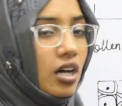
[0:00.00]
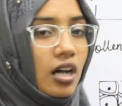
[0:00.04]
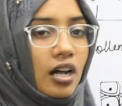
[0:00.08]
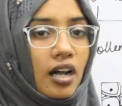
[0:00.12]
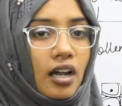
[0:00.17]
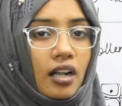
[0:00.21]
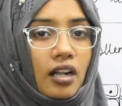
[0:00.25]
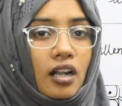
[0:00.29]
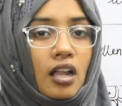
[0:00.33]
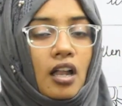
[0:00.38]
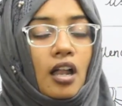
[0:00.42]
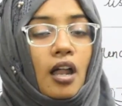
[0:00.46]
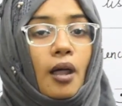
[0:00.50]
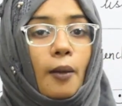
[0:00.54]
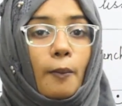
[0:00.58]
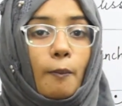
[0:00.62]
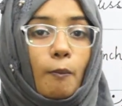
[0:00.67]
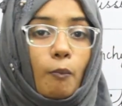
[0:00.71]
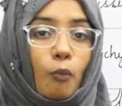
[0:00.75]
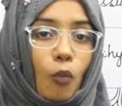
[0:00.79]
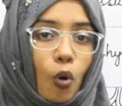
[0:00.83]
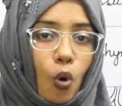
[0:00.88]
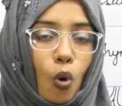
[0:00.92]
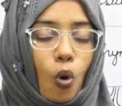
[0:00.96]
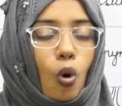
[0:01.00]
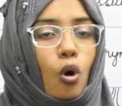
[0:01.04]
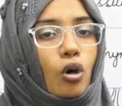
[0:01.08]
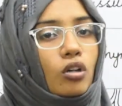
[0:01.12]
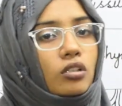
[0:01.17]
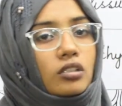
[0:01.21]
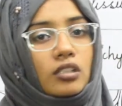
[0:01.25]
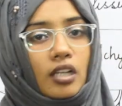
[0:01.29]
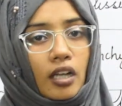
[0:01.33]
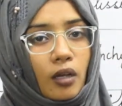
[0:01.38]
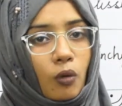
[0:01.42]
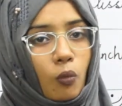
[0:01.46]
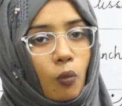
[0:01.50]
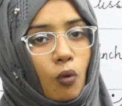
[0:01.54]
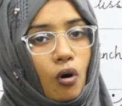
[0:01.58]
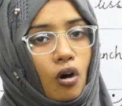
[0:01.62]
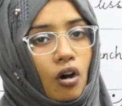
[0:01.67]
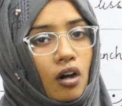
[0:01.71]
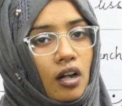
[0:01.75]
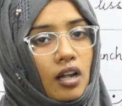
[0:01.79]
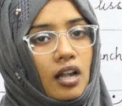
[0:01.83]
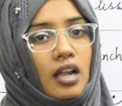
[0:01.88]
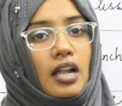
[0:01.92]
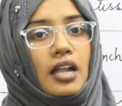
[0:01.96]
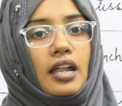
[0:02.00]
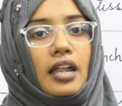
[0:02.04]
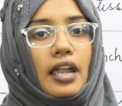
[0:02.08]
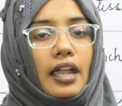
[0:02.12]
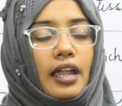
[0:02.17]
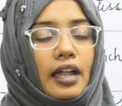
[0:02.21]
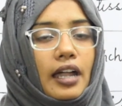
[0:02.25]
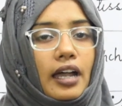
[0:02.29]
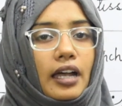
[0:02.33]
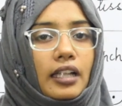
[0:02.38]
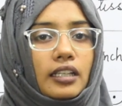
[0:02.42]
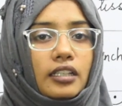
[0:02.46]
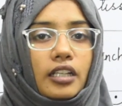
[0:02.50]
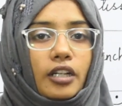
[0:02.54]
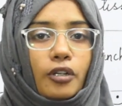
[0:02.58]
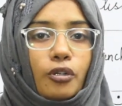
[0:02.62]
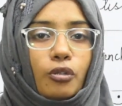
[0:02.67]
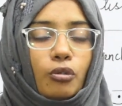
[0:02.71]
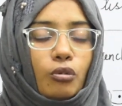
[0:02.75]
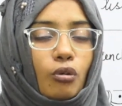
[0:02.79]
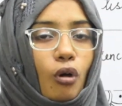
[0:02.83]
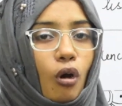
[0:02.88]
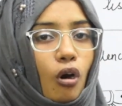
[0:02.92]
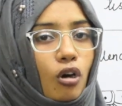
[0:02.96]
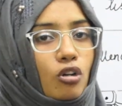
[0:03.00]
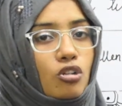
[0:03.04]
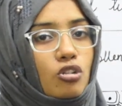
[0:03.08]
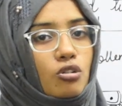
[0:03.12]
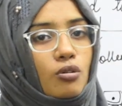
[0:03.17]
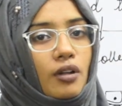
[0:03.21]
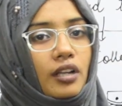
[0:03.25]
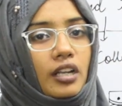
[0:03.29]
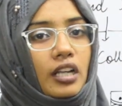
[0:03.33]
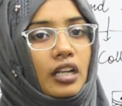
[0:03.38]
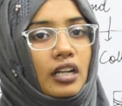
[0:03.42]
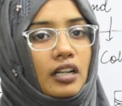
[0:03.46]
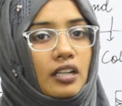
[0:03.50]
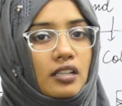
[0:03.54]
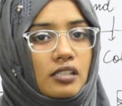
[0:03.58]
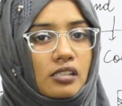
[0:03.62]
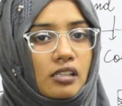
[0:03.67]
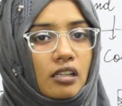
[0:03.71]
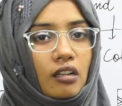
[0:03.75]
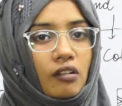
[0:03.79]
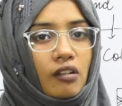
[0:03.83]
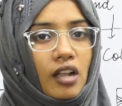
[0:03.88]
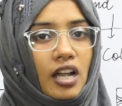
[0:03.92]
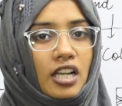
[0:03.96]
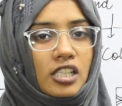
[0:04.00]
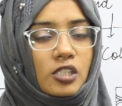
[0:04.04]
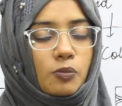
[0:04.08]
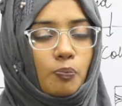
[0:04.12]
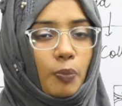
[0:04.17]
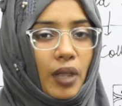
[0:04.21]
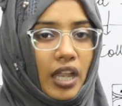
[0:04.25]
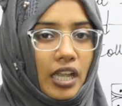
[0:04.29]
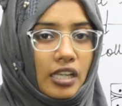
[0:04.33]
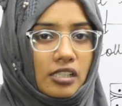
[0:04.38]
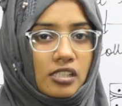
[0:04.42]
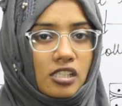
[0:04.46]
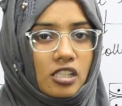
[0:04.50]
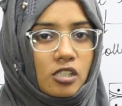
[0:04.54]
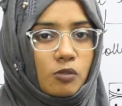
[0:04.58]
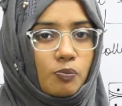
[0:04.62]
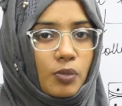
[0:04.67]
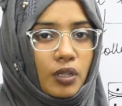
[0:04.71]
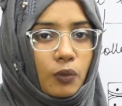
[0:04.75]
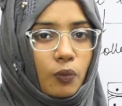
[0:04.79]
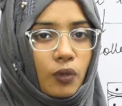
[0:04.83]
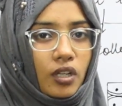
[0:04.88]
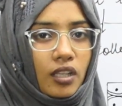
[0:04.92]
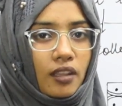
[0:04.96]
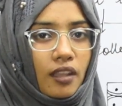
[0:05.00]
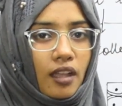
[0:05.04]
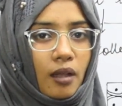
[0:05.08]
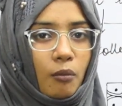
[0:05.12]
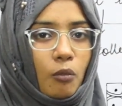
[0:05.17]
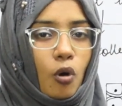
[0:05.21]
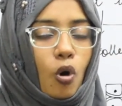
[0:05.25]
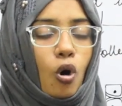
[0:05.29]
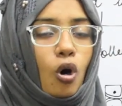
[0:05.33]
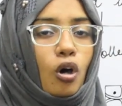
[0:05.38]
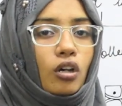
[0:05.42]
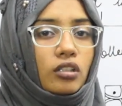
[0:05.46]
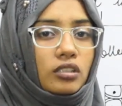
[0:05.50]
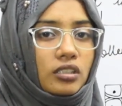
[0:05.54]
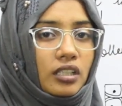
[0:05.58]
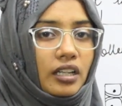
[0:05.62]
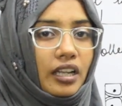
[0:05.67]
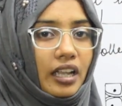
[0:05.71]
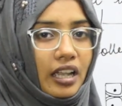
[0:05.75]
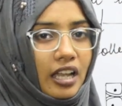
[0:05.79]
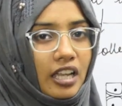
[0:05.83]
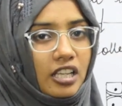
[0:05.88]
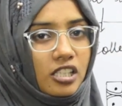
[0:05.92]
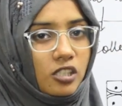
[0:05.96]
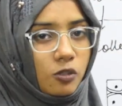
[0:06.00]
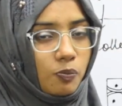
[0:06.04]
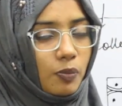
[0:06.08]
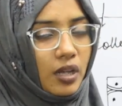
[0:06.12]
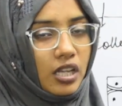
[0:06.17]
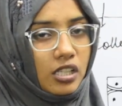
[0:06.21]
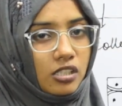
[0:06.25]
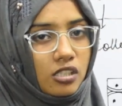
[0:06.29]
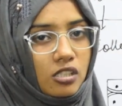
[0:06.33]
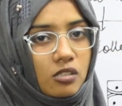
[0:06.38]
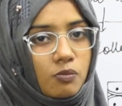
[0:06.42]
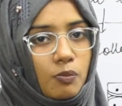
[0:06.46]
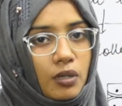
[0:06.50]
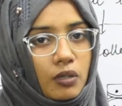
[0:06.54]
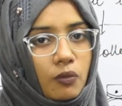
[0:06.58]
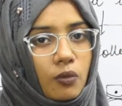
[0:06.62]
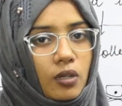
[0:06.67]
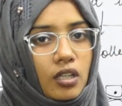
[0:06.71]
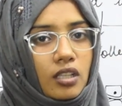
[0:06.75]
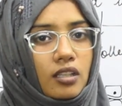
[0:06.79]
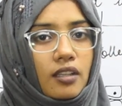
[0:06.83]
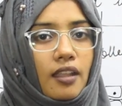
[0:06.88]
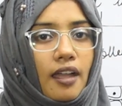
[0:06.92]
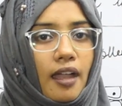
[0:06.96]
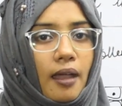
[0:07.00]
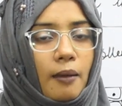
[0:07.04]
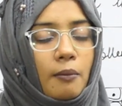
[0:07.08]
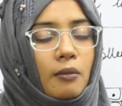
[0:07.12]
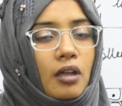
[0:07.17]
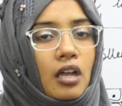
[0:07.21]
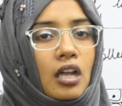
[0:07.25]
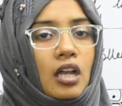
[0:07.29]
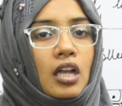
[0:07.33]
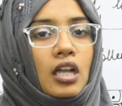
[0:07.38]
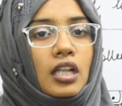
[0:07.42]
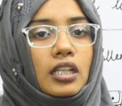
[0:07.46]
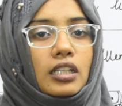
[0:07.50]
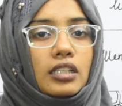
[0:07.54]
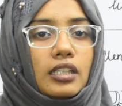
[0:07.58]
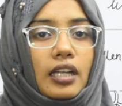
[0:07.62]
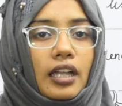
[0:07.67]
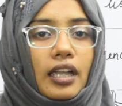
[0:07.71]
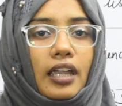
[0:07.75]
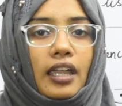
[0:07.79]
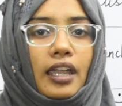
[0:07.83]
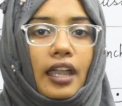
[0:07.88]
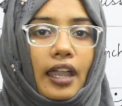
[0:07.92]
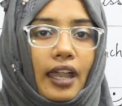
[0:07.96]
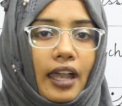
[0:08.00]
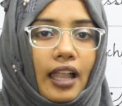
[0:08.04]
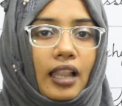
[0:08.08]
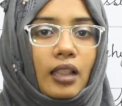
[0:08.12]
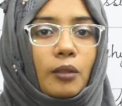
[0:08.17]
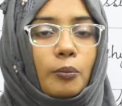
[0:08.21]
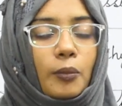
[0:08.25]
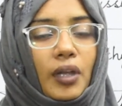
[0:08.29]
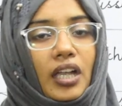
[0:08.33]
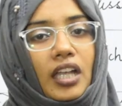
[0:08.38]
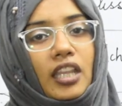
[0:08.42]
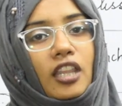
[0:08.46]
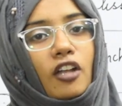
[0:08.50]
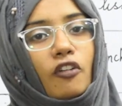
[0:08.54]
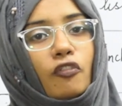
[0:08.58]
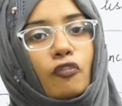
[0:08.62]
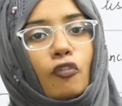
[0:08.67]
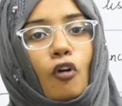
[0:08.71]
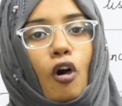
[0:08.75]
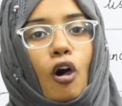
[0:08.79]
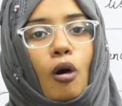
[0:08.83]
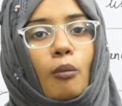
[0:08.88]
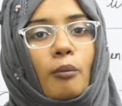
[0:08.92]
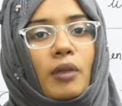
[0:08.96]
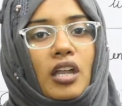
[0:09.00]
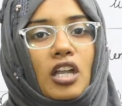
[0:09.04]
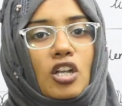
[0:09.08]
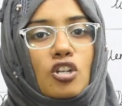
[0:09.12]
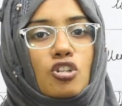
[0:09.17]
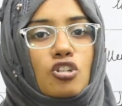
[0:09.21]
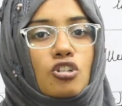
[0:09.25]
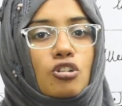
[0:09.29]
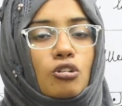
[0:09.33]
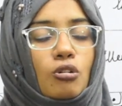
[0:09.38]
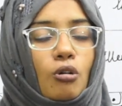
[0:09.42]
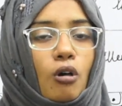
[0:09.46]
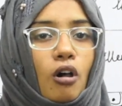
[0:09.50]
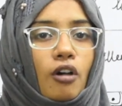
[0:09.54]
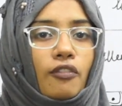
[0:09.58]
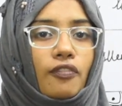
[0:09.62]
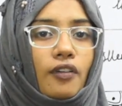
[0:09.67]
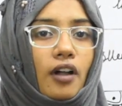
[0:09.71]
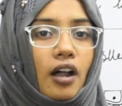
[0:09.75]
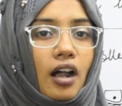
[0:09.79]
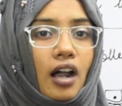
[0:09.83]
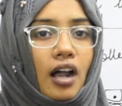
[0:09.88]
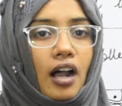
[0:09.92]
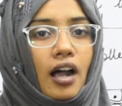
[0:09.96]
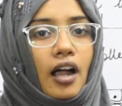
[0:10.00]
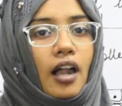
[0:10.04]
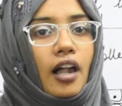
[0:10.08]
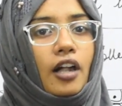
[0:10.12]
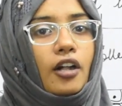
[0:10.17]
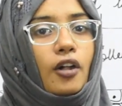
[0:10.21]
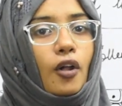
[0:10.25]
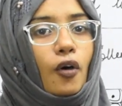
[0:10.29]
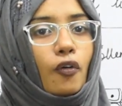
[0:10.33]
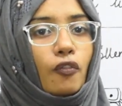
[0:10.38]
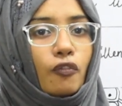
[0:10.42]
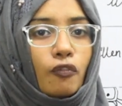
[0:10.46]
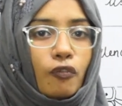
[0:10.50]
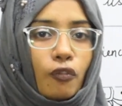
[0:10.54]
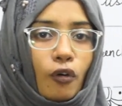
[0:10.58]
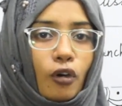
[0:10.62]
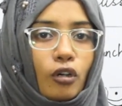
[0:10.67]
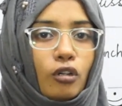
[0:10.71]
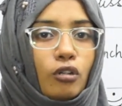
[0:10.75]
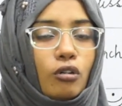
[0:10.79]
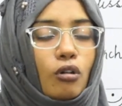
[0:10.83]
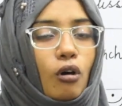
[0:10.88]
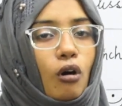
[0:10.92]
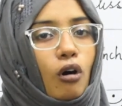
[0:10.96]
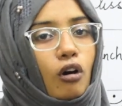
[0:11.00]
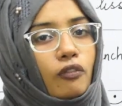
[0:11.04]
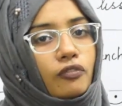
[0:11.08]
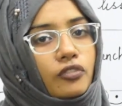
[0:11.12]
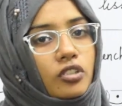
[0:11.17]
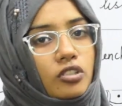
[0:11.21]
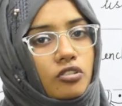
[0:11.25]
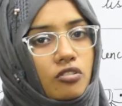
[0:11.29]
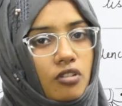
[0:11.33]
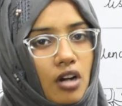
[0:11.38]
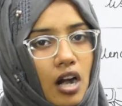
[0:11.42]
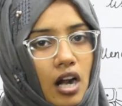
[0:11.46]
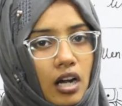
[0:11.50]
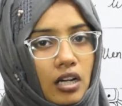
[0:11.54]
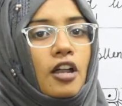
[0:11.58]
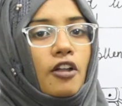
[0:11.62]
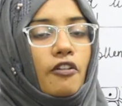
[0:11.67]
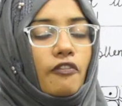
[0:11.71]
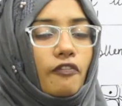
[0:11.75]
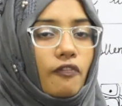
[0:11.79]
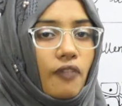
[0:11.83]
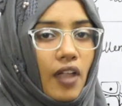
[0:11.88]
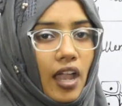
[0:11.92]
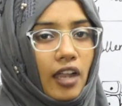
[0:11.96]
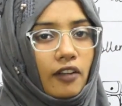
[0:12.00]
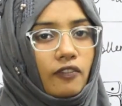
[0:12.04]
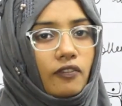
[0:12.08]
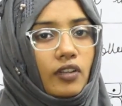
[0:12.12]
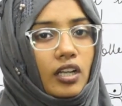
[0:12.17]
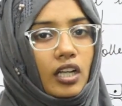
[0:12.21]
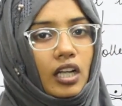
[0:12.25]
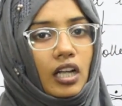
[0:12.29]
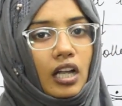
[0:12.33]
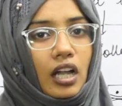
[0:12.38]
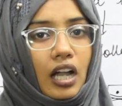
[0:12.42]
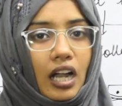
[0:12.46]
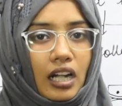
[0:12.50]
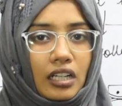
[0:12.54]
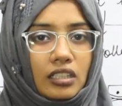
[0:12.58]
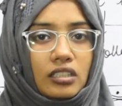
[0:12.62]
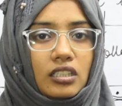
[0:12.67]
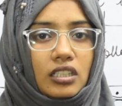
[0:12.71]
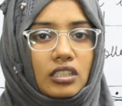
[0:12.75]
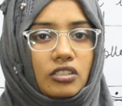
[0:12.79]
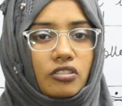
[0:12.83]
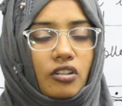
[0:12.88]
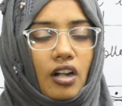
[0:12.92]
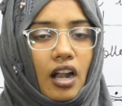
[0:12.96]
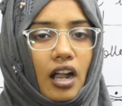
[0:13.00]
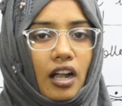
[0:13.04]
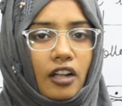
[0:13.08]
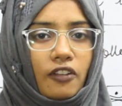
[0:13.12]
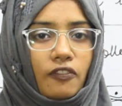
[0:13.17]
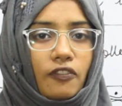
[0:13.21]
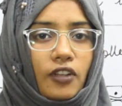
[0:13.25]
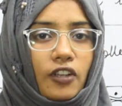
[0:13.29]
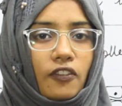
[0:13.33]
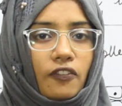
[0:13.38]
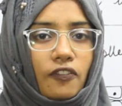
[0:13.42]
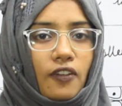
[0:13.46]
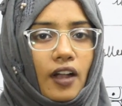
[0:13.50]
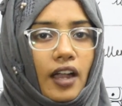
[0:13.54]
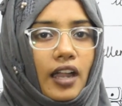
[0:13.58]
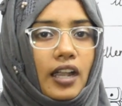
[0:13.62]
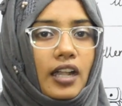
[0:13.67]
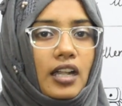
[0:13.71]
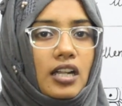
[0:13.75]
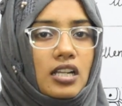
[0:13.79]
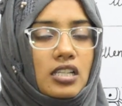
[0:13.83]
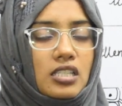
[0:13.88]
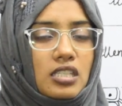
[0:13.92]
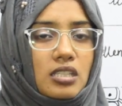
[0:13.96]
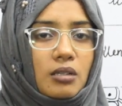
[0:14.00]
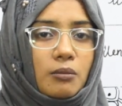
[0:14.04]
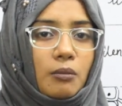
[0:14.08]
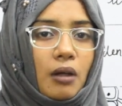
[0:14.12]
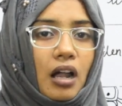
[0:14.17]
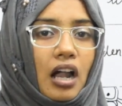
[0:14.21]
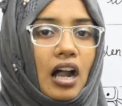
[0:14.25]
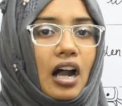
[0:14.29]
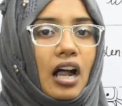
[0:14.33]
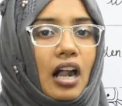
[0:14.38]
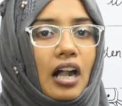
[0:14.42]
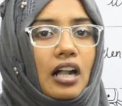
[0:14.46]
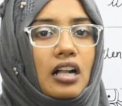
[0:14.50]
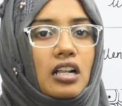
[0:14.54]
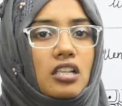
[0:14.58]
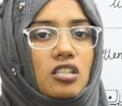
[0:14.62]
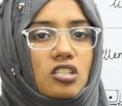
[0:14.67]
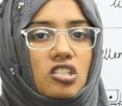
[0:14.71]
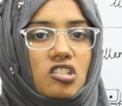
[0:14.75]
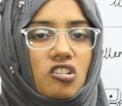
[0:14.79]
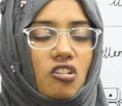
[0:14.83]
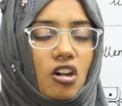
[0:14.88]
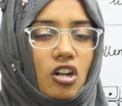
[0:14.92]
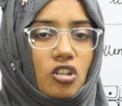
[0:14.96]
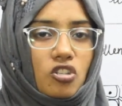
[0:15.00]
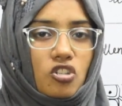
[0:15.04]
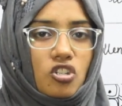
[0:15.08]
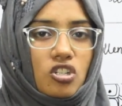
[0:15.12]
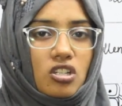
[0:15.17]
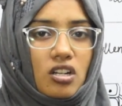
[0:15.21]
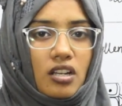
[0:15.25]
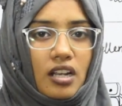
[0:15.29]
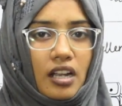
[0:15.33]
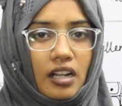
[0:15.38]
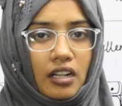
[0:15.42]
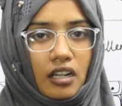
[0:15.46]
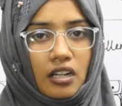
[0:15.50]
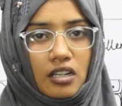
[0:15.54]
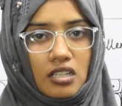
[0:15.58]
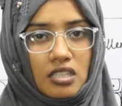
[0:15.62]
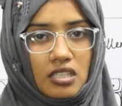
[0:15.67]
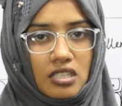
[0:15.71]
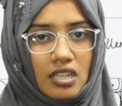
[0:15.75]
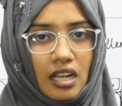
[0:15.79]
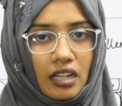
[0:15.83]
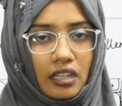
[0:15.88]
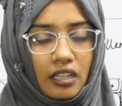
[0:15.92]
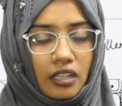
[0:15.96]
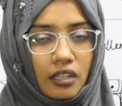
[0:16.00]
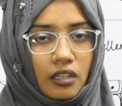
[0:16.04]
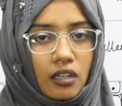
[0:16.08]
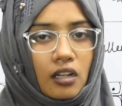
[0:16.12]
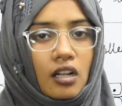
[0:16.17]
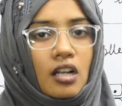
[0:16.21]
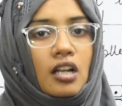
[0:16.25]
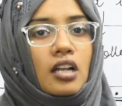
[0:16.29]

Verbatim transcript: are more thick walled and they do not show any intercellular spaces between them or the air spaces between them, they help in the formation of hard wood of the trunk. When we cut the trunk, we find some hard structure at its center.